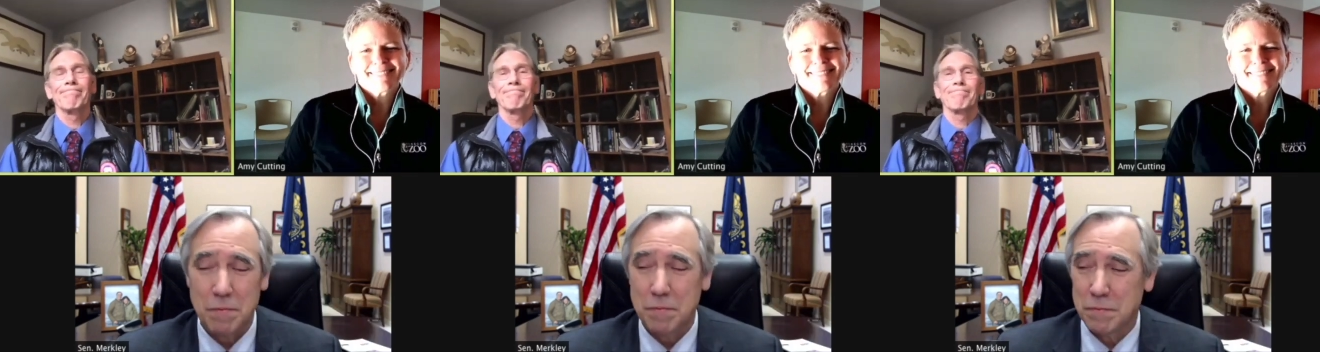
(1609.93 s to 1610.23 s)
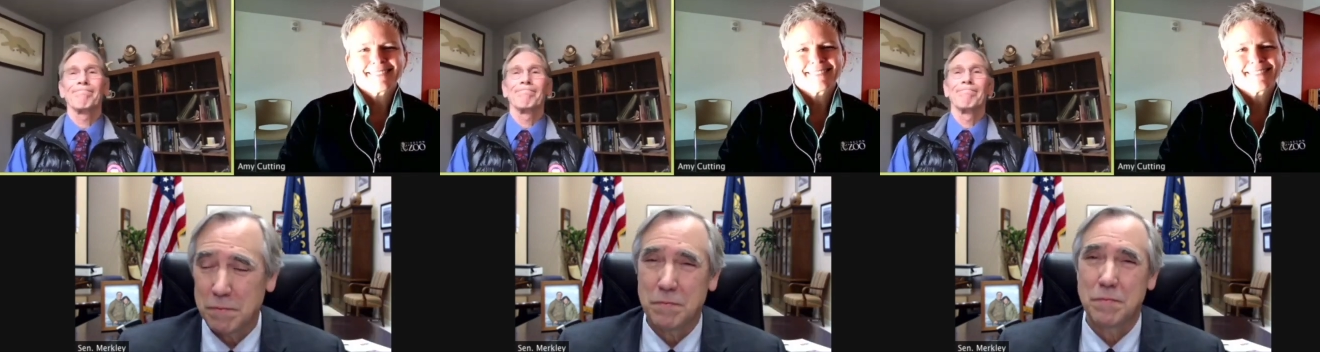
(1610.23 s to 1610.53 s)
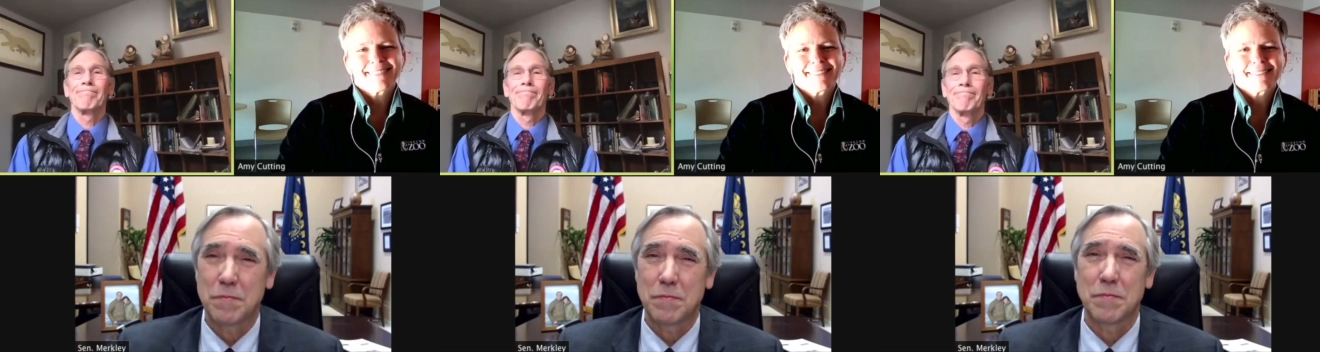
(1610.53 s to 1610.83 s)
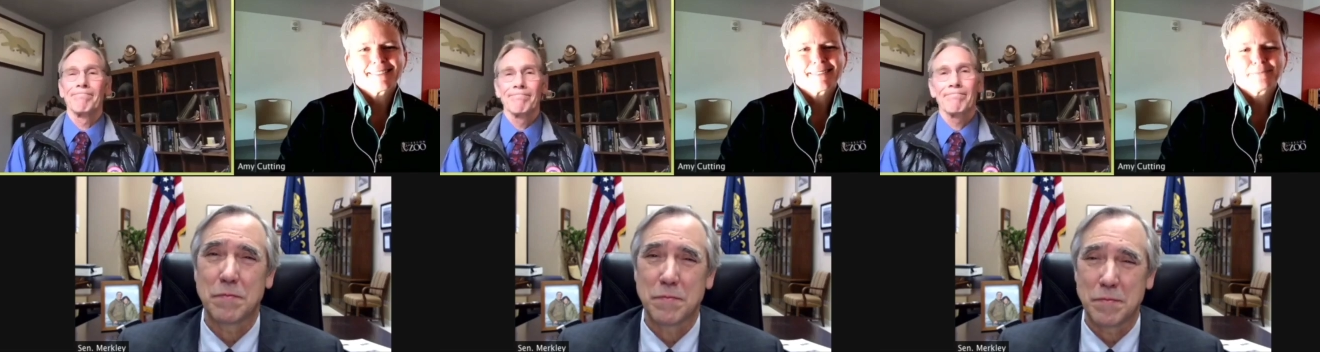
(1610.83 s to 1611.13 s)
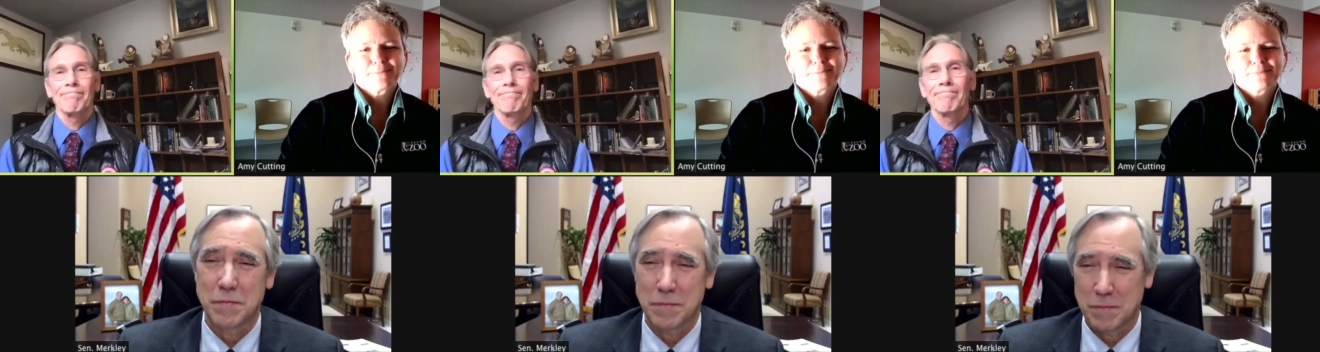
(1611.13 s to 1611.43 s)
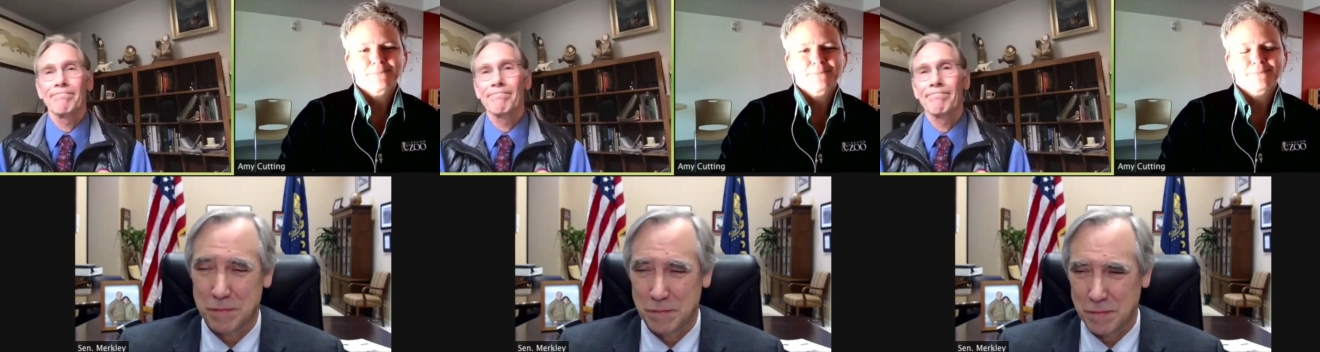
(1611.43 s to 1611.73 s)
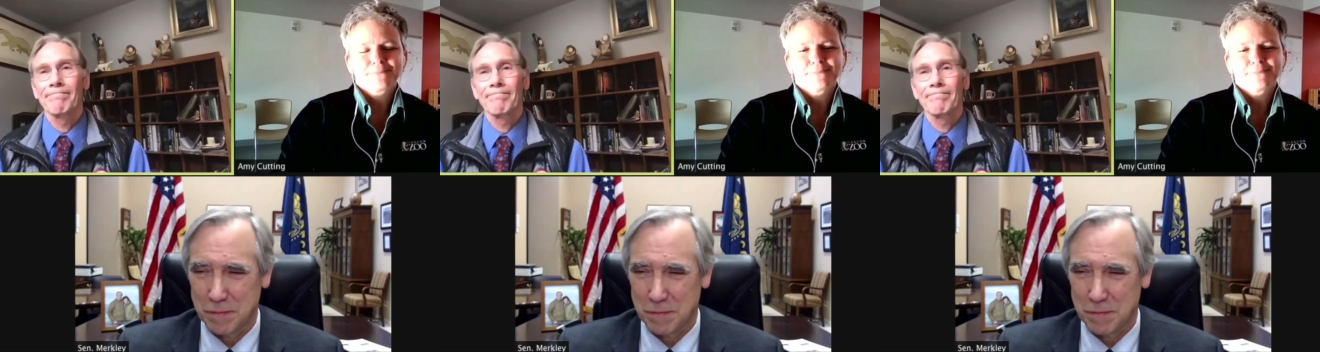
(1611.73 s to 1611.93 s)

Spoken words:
(silence)